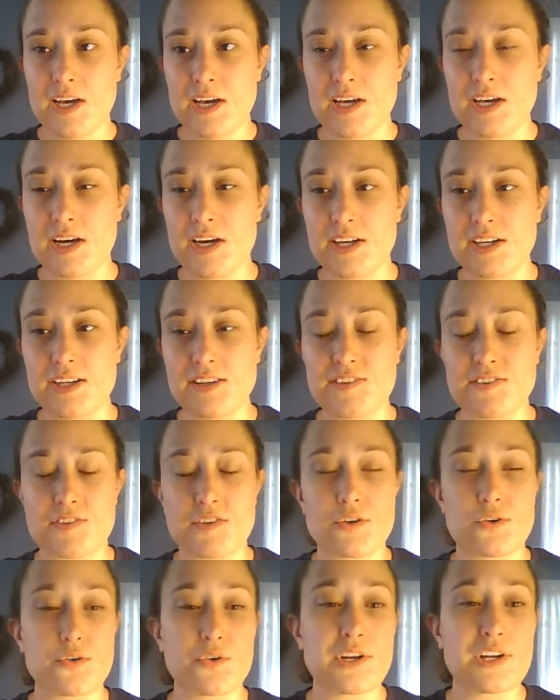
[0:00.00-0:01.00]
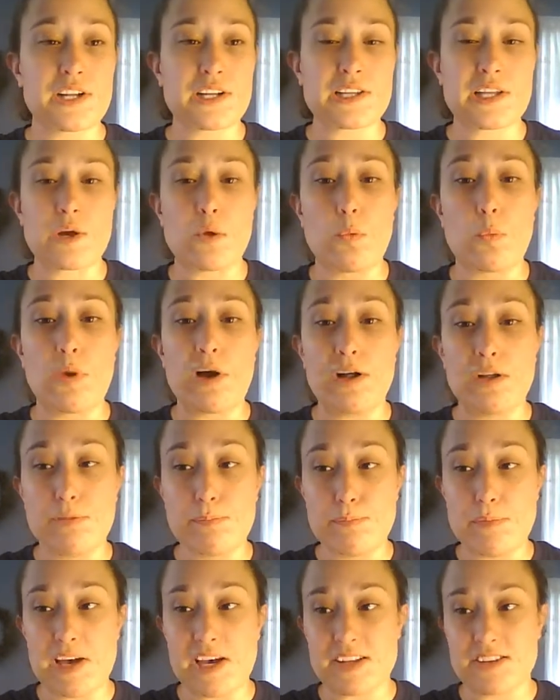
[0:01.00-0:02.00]
it's the greeting like "Well
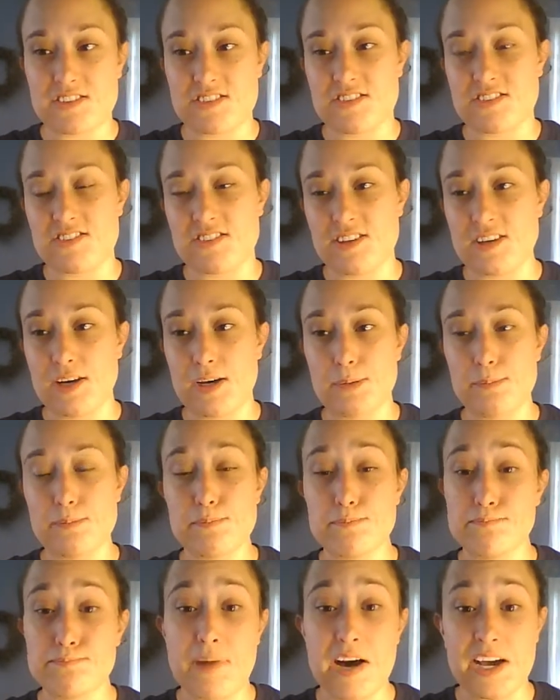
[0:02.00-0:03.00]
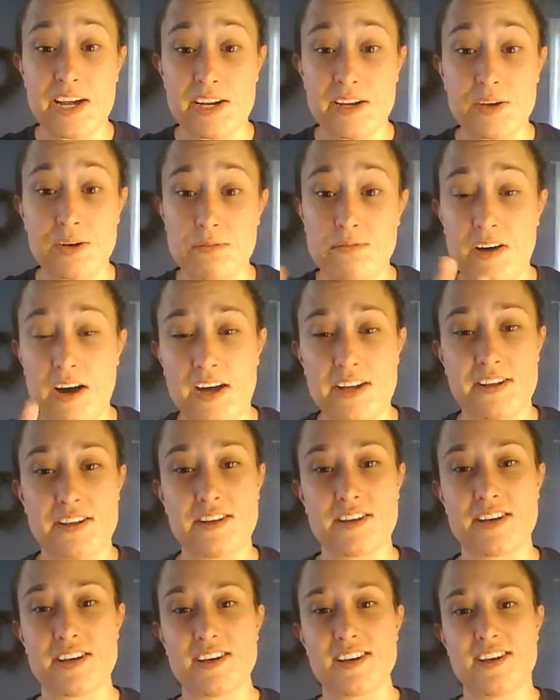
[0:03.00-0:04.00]
met, my Govanen."
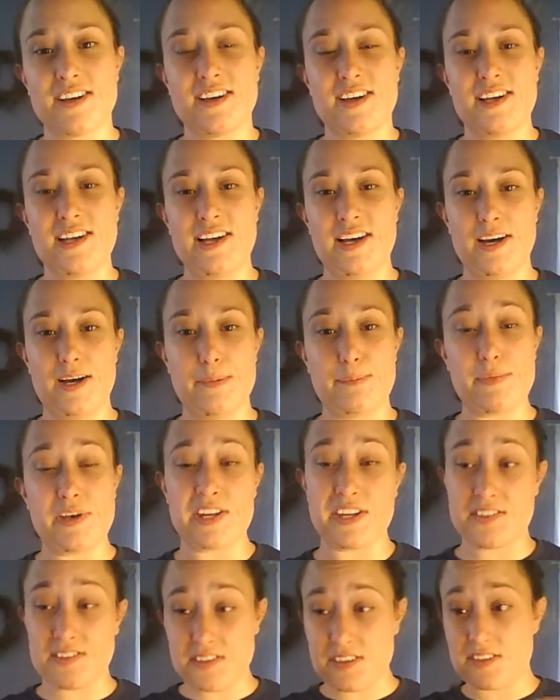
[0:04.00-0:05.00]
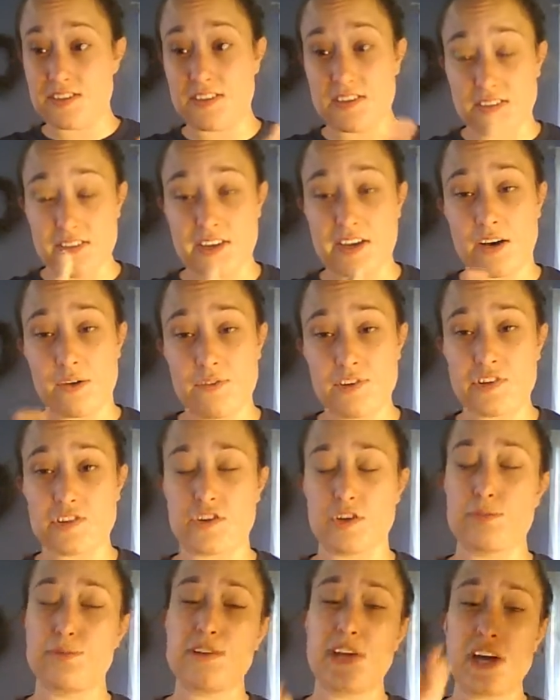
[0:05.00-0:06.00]
And it's in the Elvish
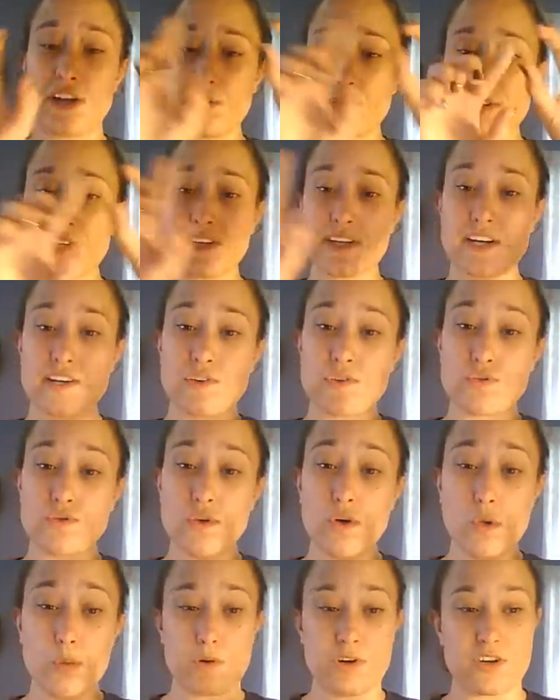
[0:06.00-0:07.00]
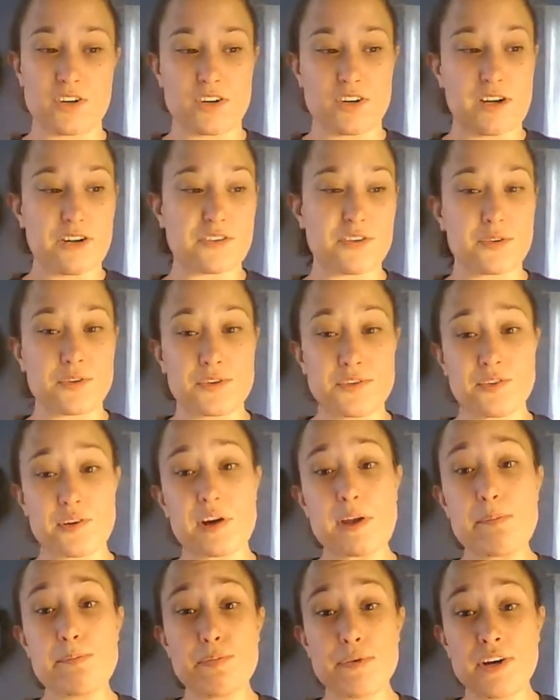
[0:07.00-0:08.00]
script, and it had a really nice flow work around it. It was
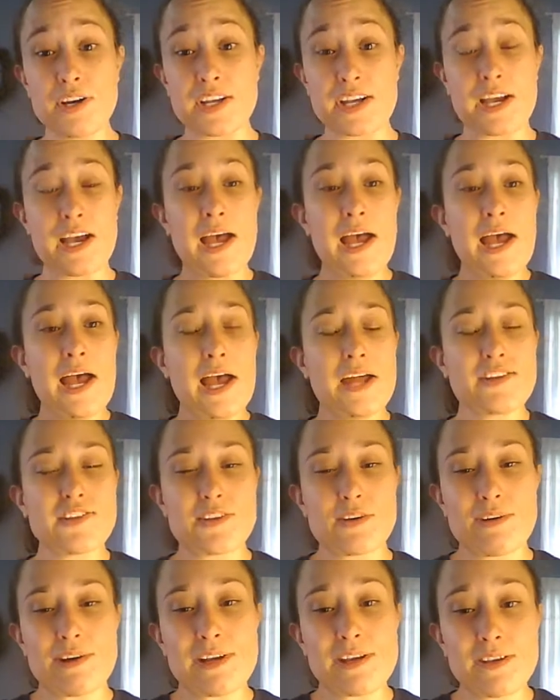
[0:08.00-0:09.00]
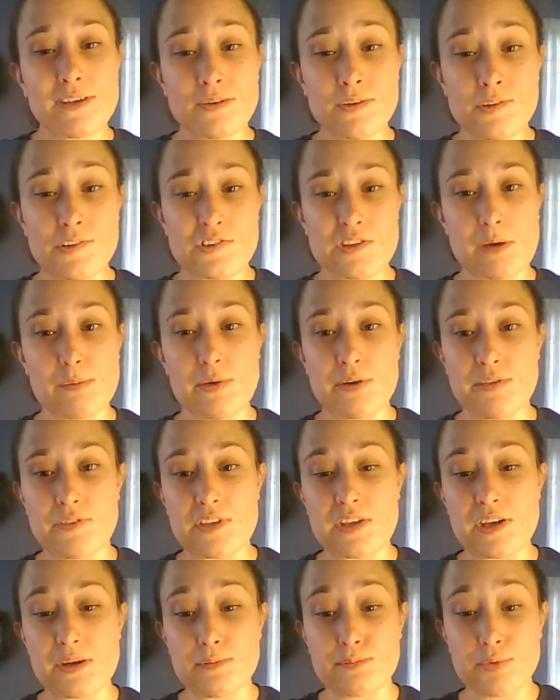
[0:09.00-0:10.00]
very pretty, and so I used some of
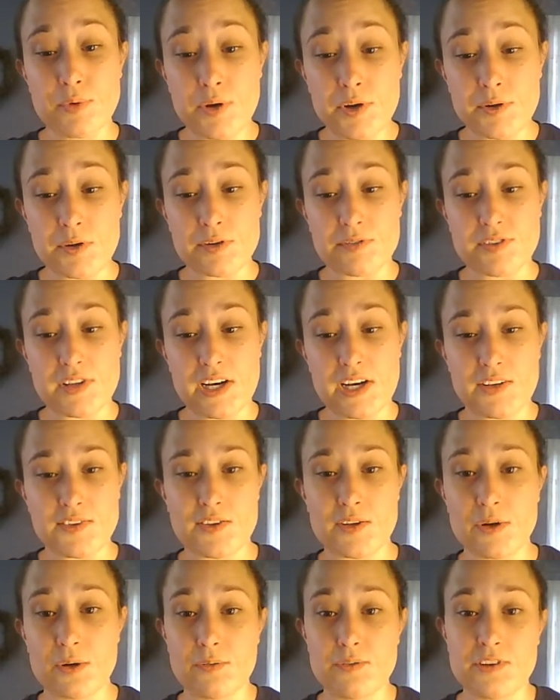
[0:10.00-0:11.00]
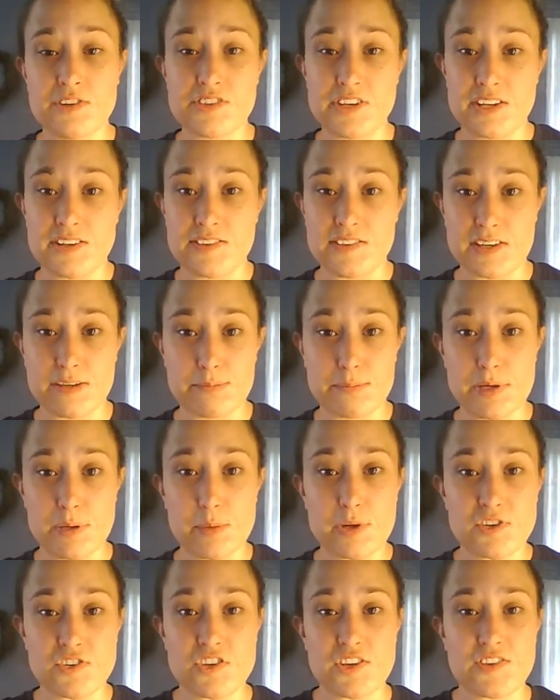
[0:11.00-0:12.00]
the embroidery floss that OpenGen sent me
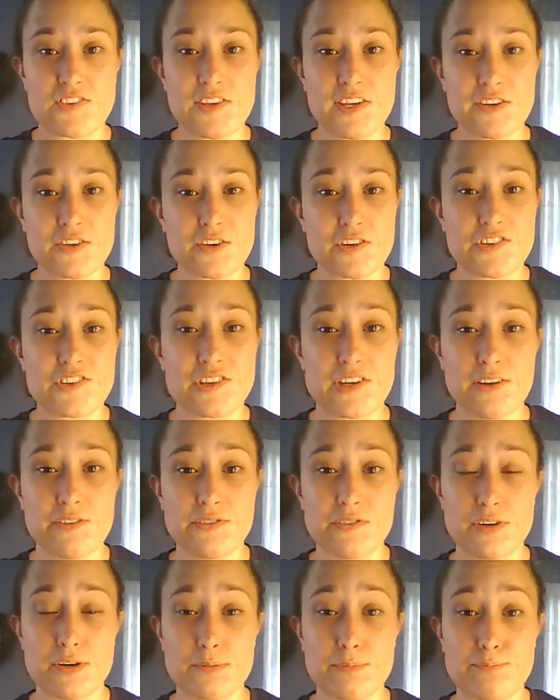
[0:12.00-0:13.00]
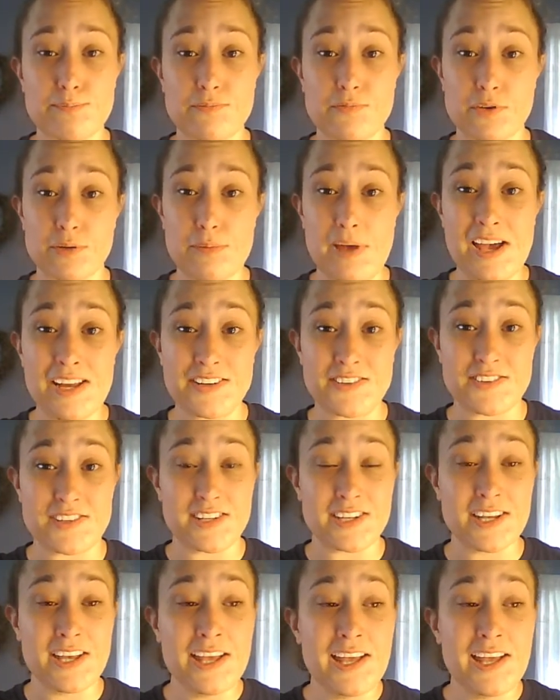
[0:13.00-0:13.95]
when she sent her stuff for Madison,